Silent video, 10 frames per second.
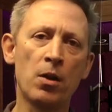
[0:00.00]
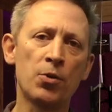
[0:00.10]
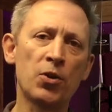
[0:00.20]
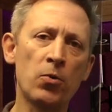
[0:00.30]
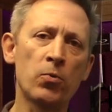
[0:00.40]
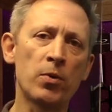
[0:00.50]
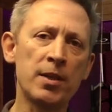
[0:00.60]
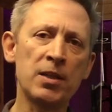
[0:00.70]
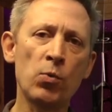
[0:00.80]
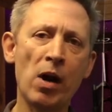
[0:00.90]
So,
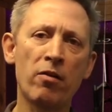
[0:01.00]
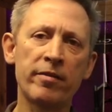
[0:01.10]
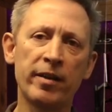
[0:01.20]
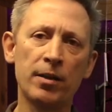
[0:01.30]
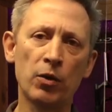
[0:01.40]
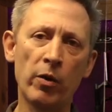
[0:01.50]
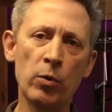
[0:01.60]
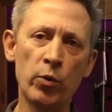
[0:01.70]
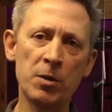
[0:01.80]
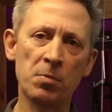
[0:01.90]
this is where I think
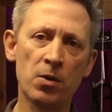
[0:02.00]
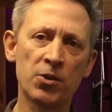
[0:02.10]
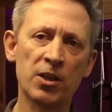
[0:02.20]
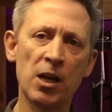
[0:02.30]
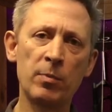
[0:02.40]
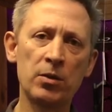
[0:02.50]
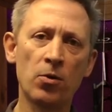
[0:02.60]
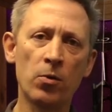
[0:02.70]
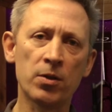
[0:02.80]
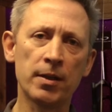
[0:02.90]
knowing which plants can be
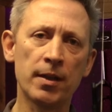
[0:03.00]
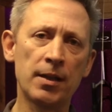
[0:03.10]
toxic